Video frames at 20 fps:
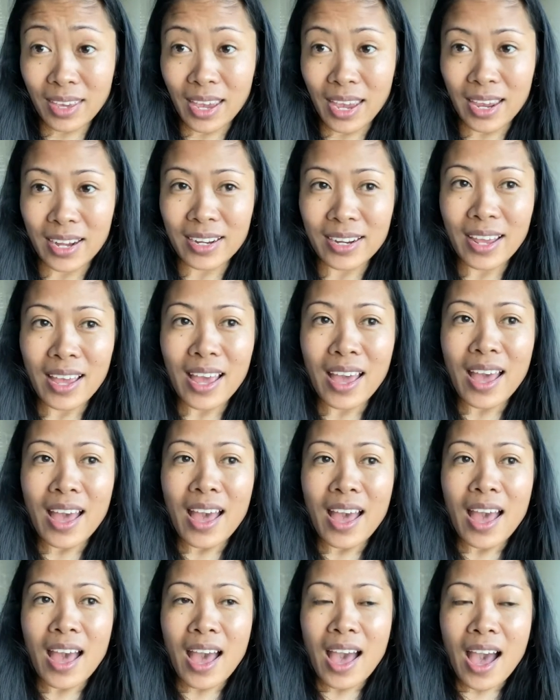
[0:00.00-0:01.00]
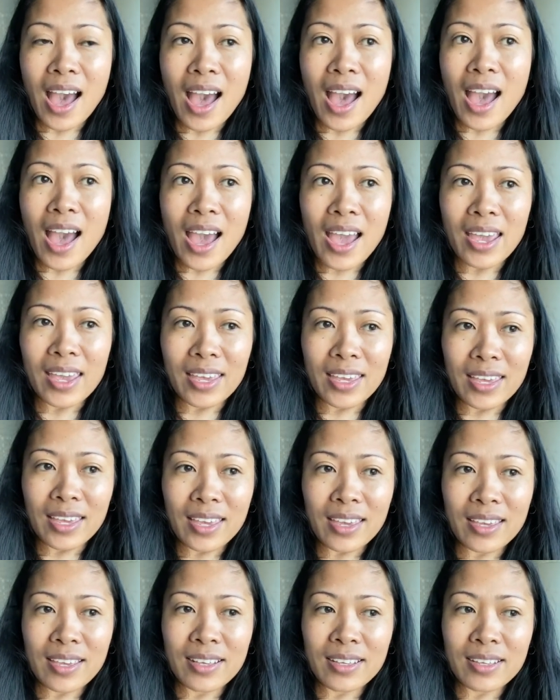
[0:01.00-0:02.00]
And I
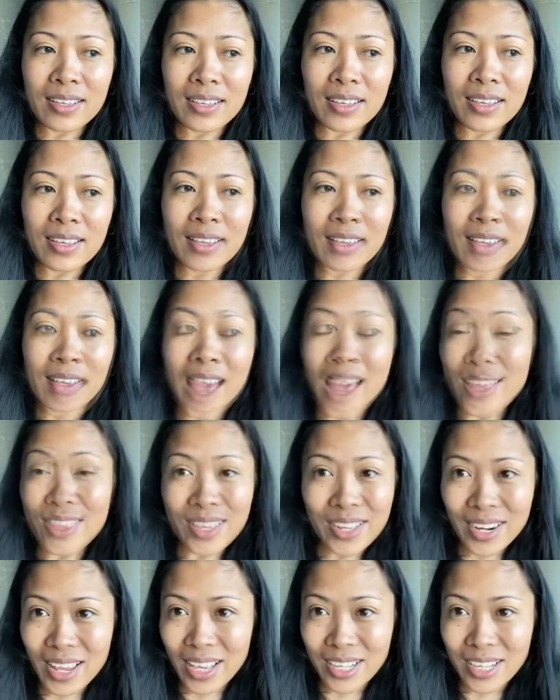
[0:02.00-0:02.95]
didn't